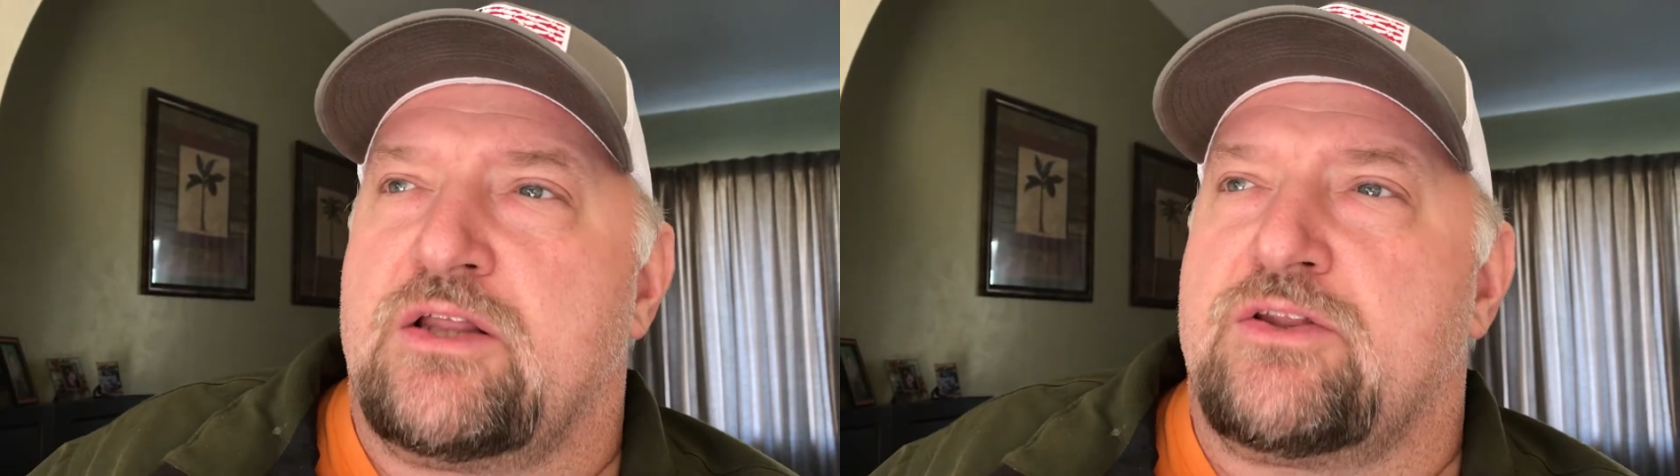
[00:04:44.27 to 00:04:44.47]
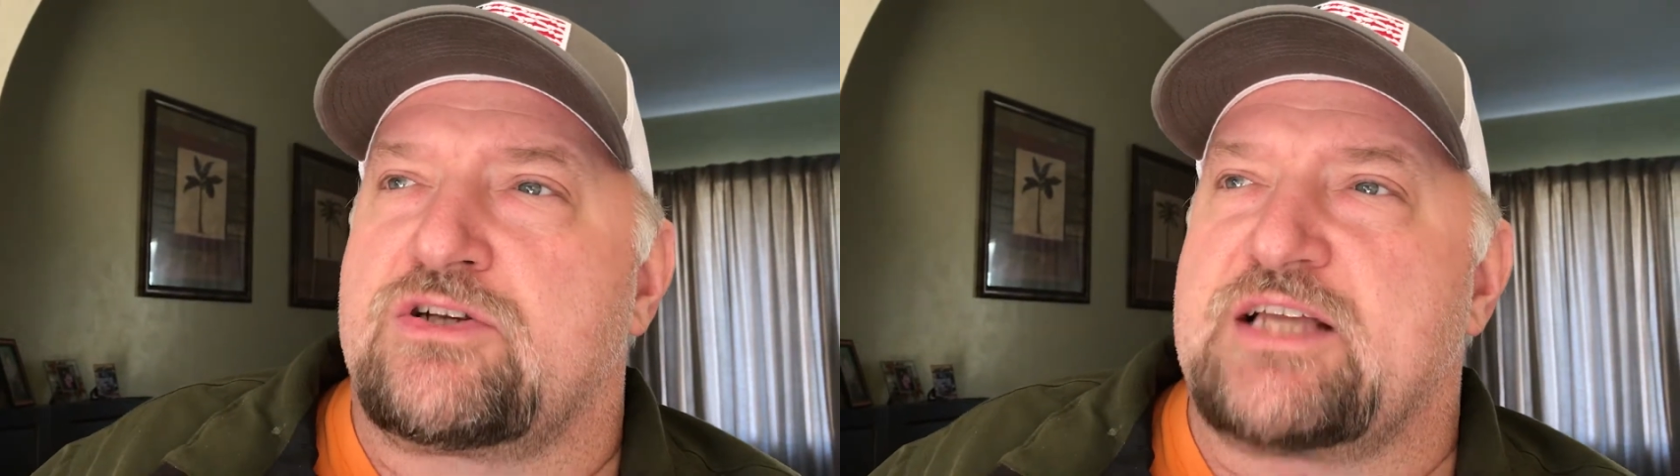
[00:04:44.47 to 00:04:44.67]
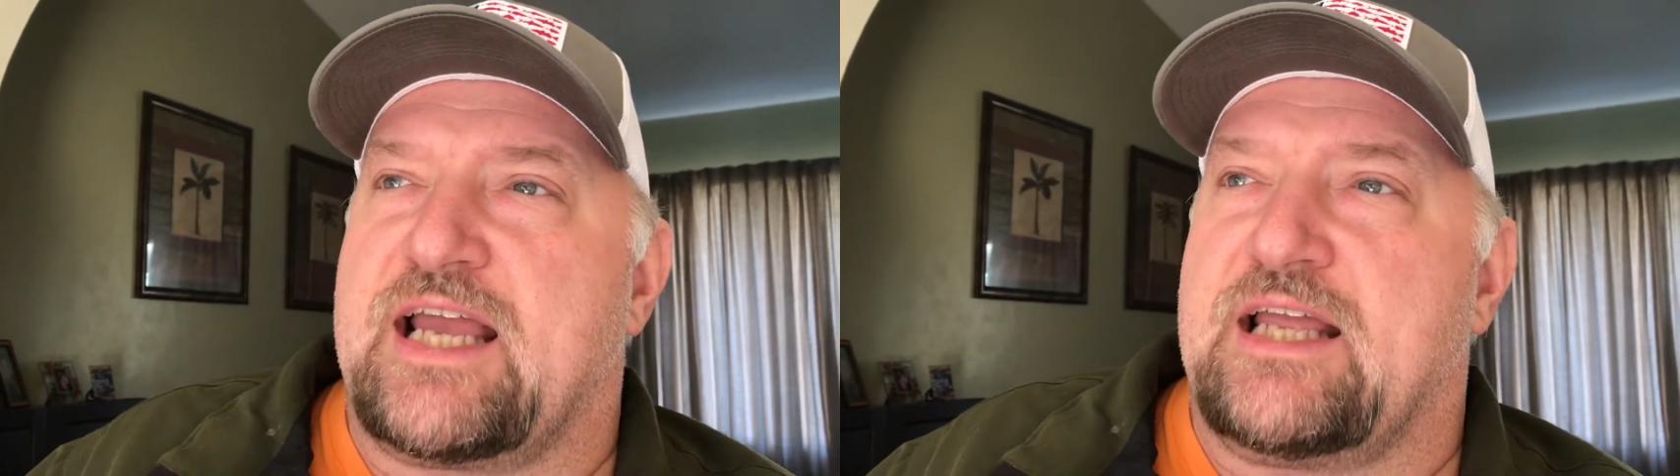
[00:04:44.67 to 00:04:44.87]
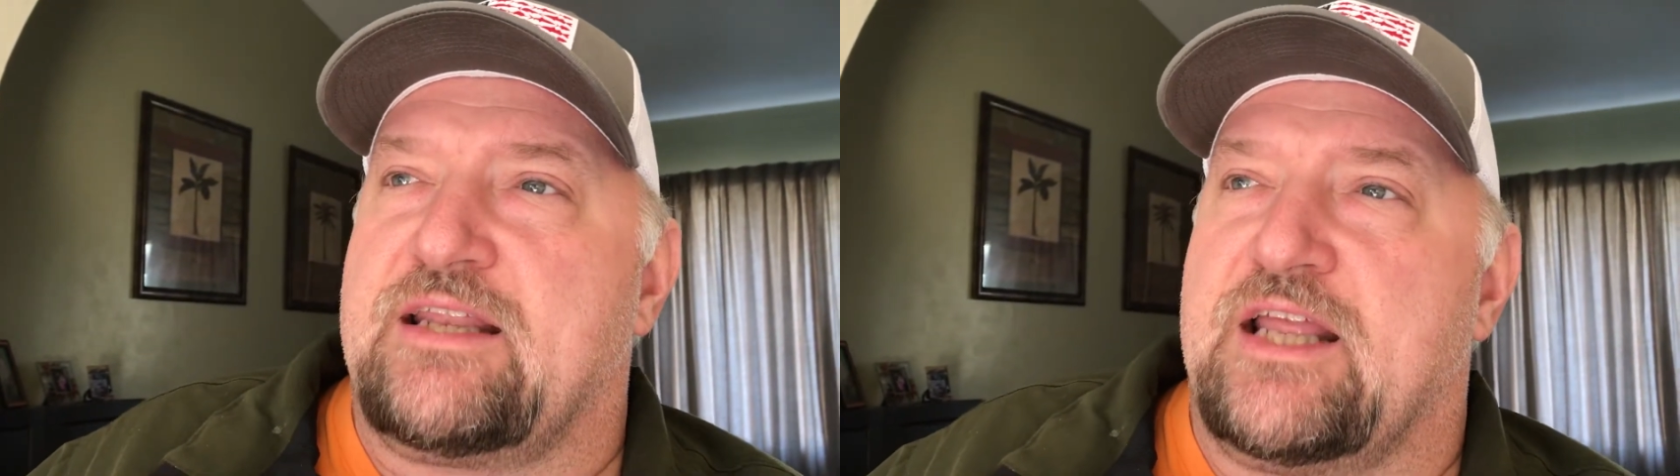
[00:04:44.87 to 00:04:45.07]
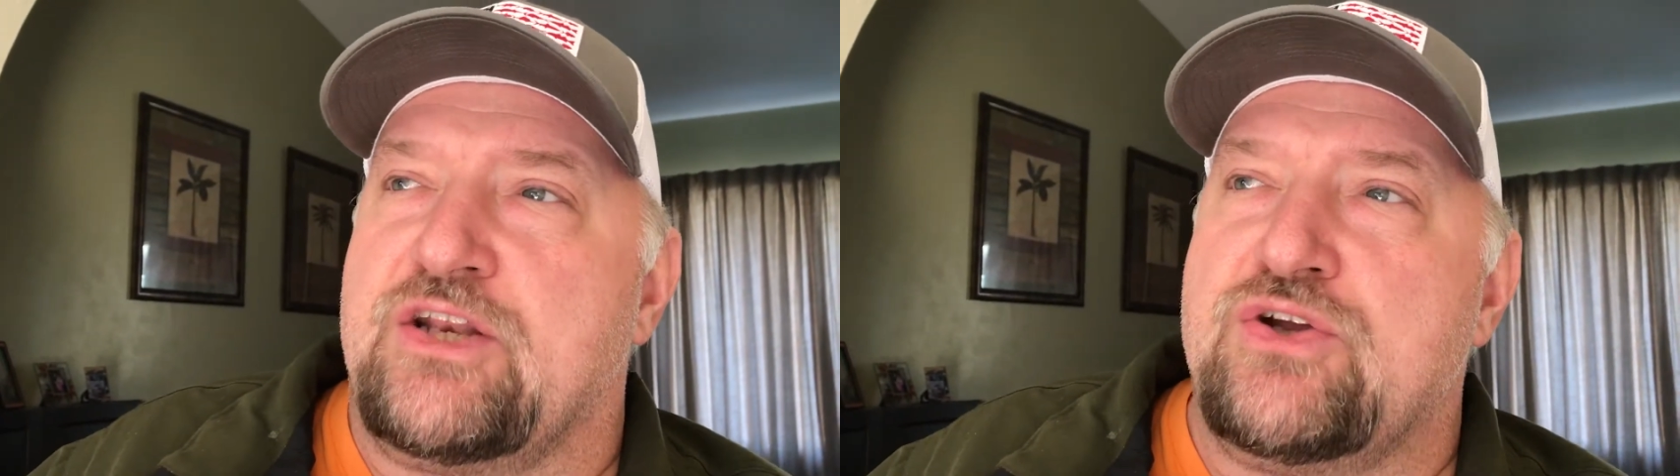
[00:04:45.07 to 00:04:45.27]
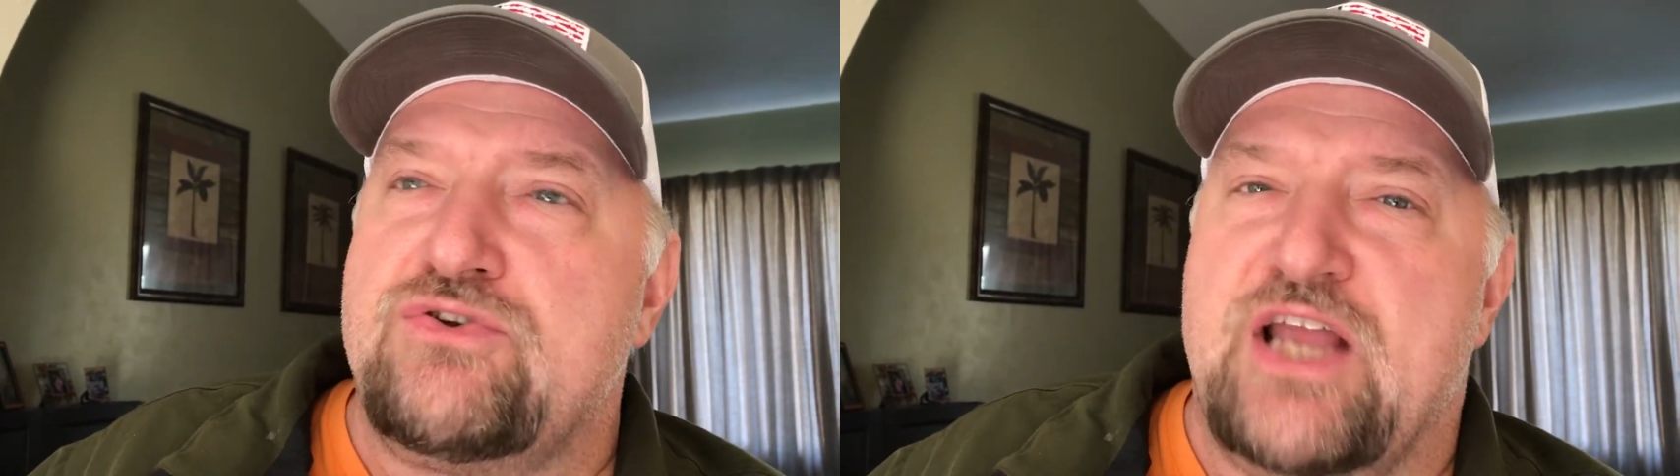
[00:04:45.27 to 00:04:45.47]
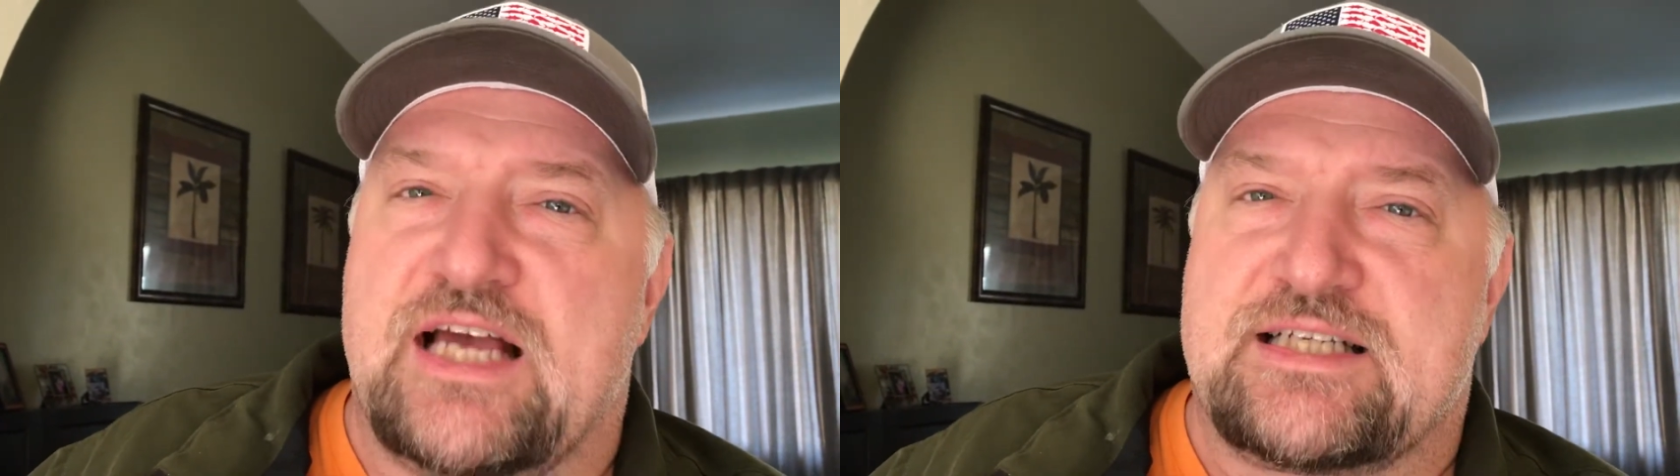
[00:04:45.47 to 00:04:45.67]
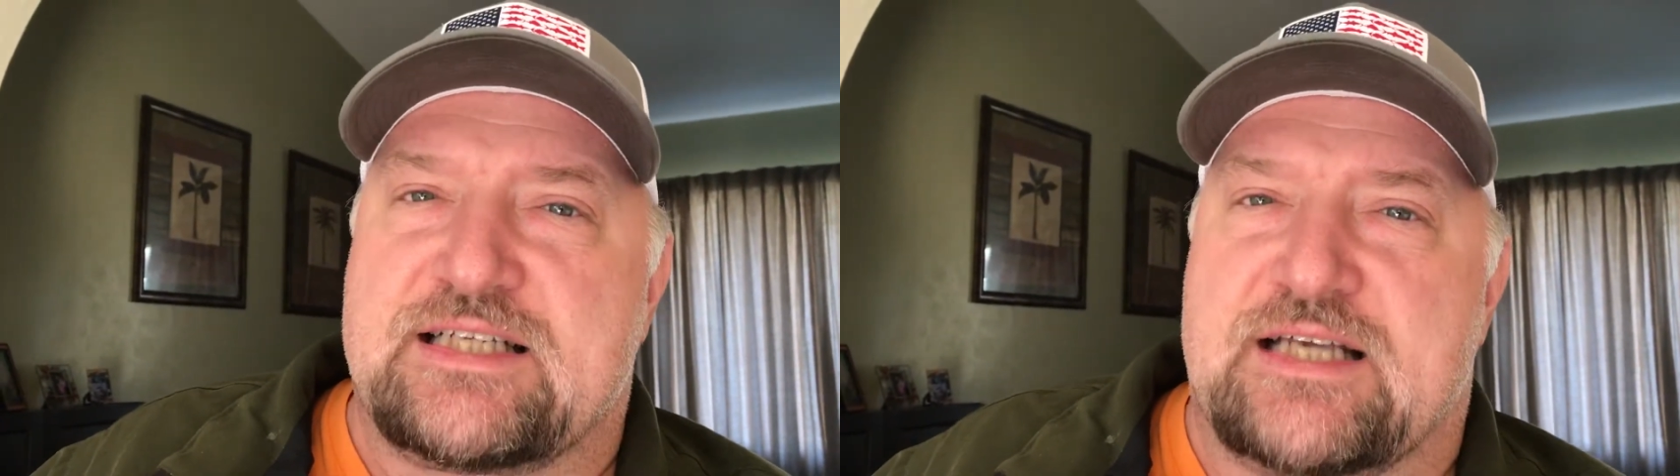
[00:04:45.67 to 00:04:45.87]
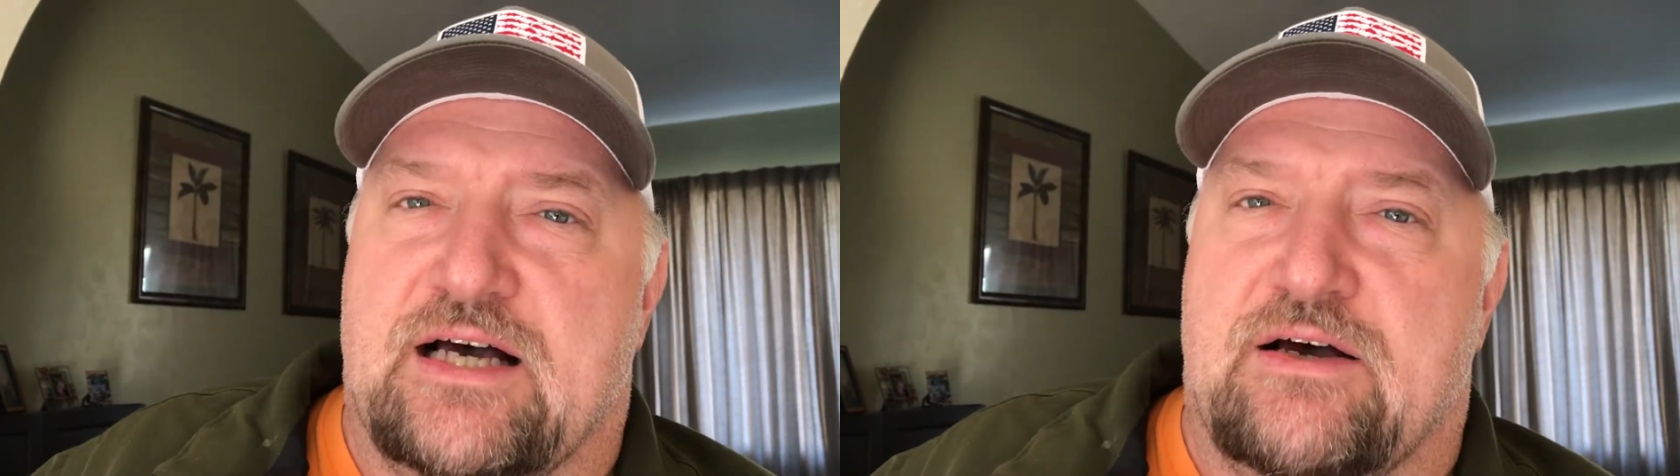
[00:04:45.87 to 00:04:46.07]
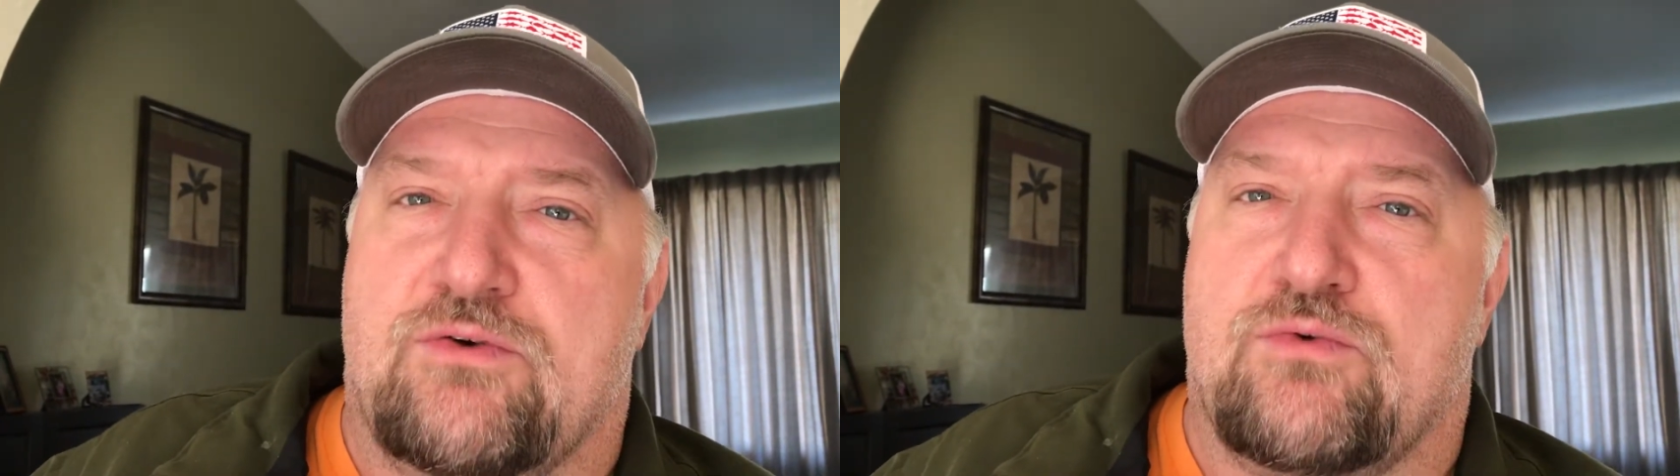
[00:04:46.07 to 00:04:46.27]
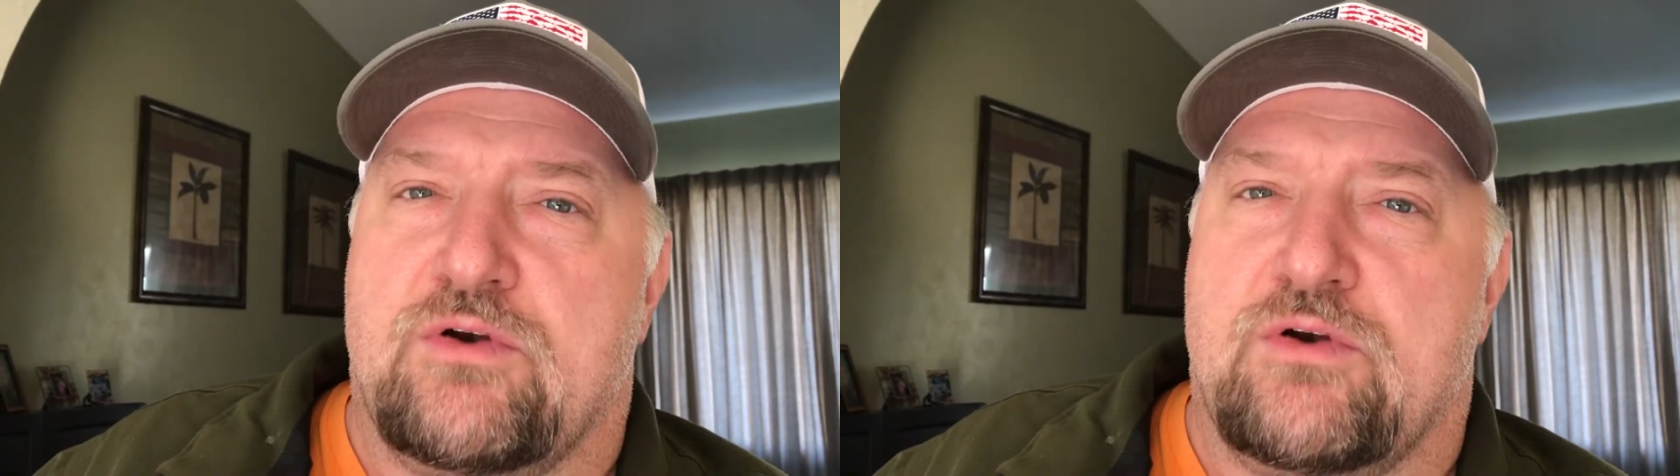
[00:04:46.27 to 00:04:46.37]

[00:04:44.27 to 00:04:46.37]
They're saying that Nunez is a